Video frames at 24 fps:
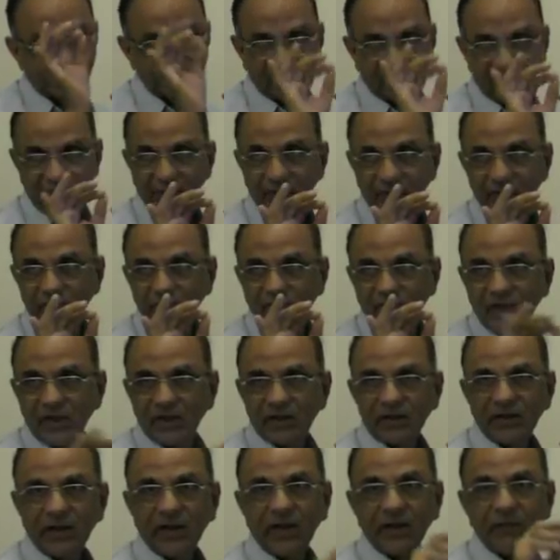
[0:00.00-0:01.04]
says
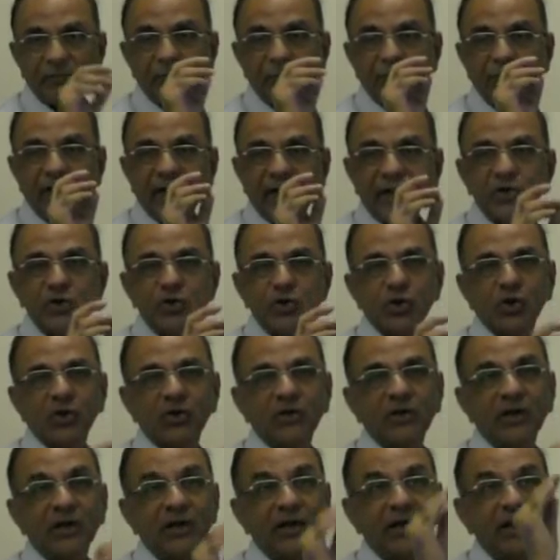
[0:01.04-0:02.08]
that make sure
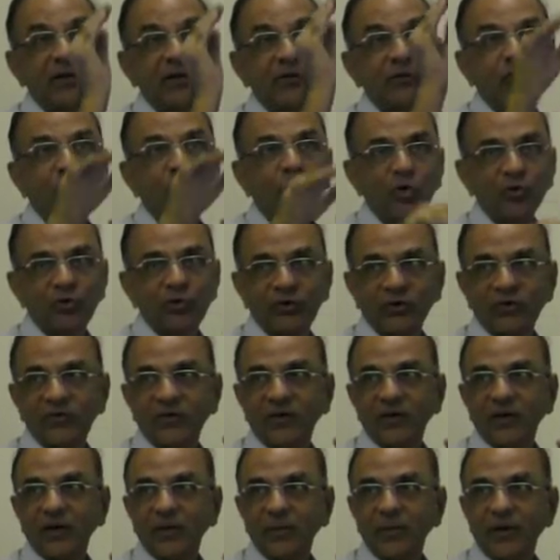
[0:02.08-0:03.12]
that it is four to six
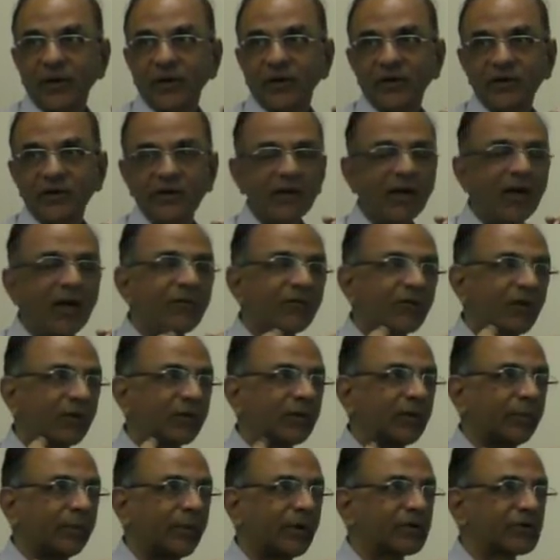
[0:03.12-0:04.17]
centimeters
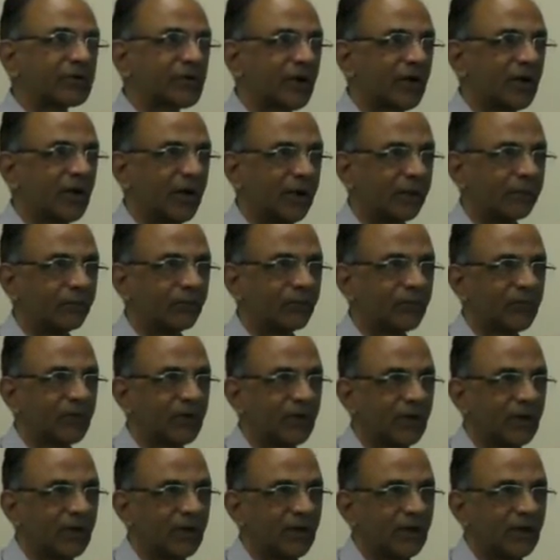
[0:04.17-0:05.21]
from the puncture line.
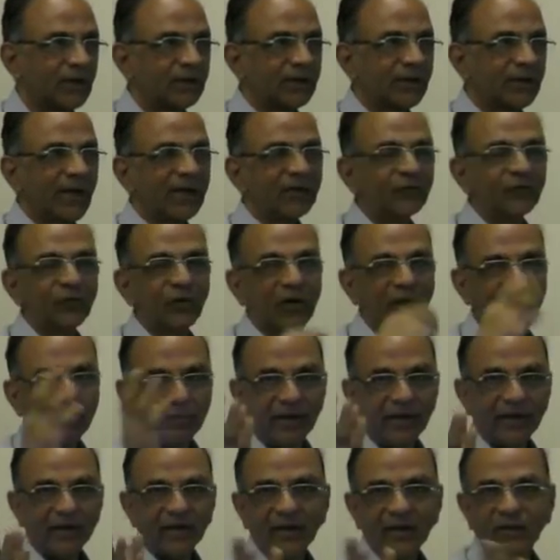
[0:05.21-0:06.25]
That's for
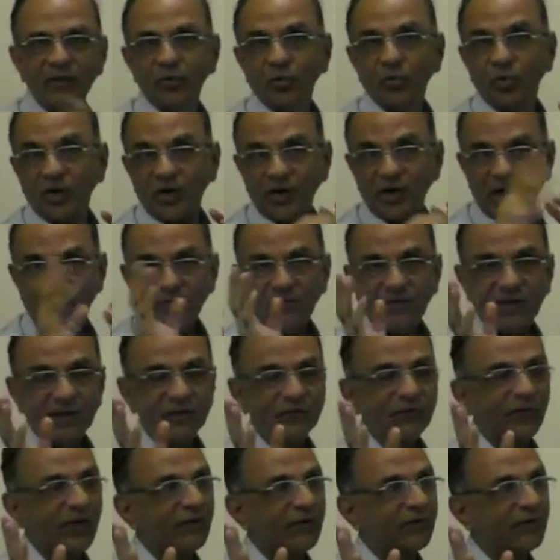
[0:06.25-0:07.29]
Americans who are
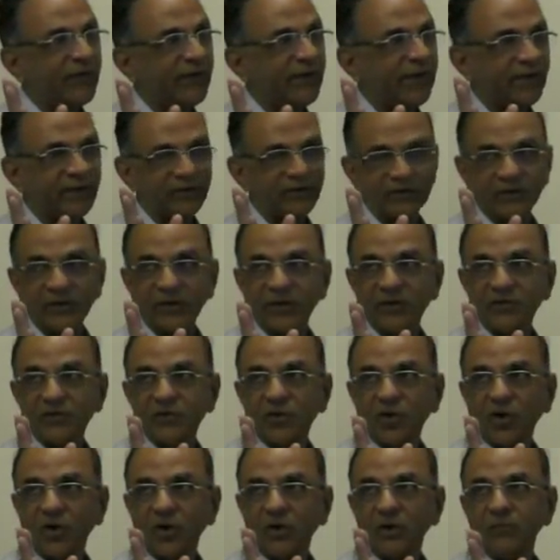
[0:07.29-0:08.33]
average five feet eight inches
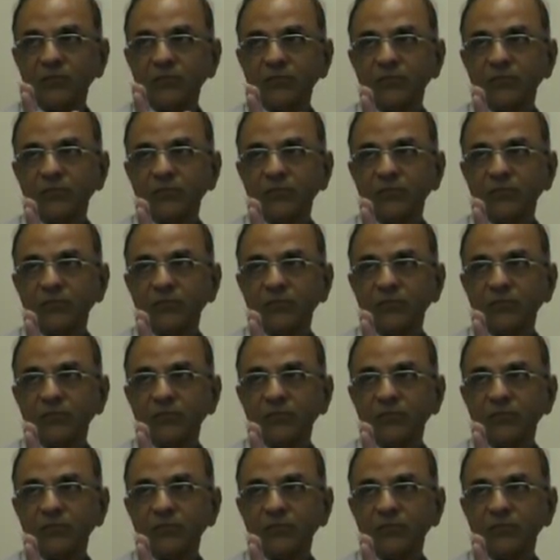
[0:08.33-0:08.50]
tall.